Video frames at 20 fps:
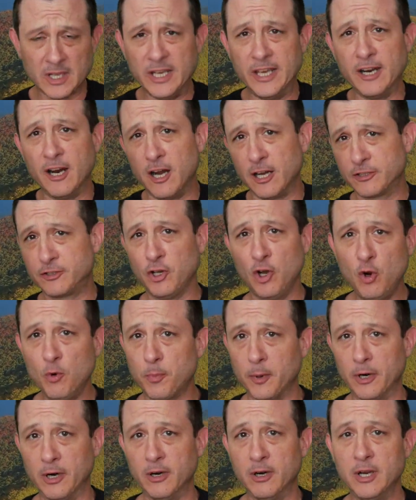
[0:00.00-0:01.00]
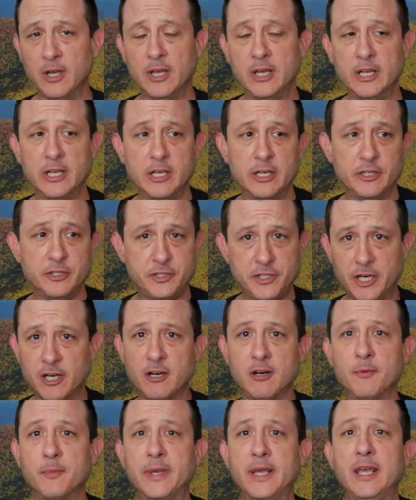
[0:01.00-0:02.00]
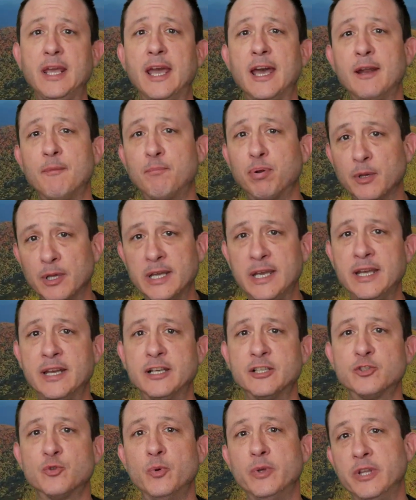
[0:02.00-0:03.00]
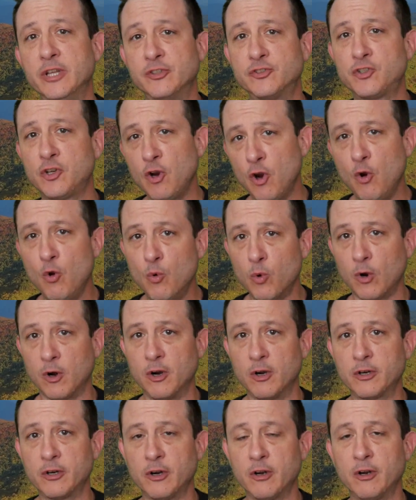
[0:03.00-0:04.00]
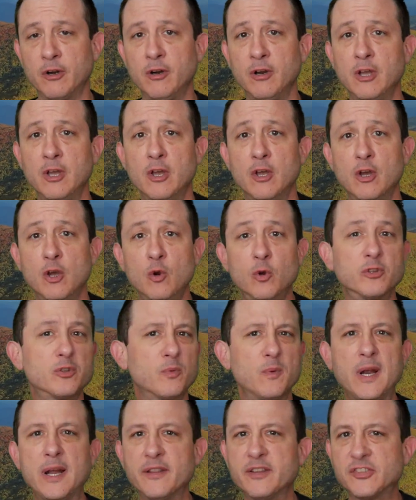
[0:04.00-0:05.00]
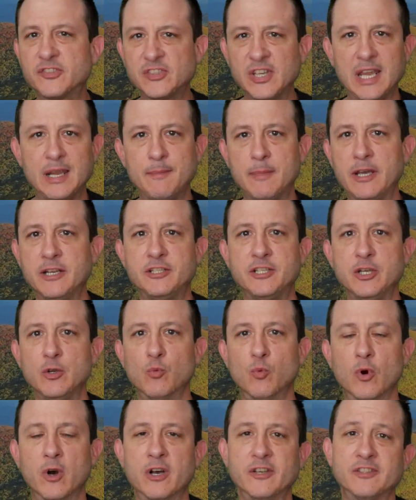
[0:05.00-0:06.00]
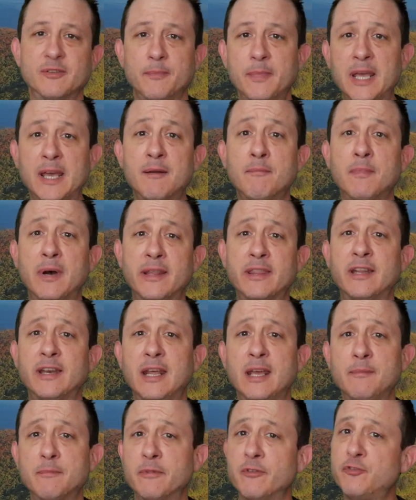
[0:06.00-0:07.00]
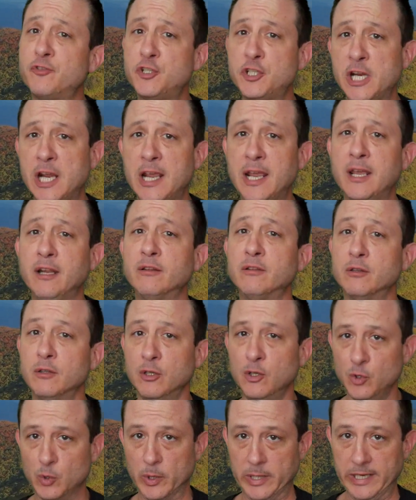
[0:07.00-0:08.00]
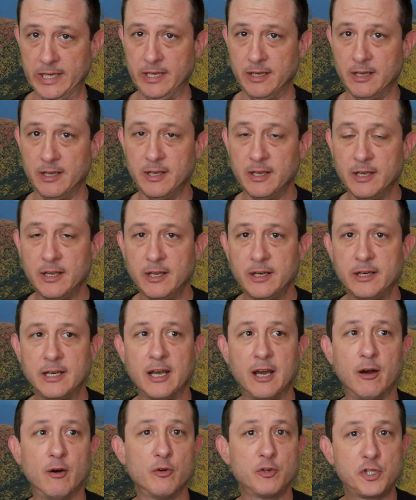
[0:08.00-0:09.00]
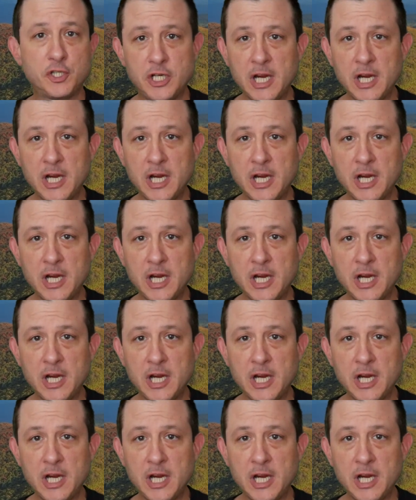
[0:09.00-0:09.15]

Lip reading: in October, Jeromy had plans with his co-worker, who was around the same age he was, a man by the name of Shane Louie. Now,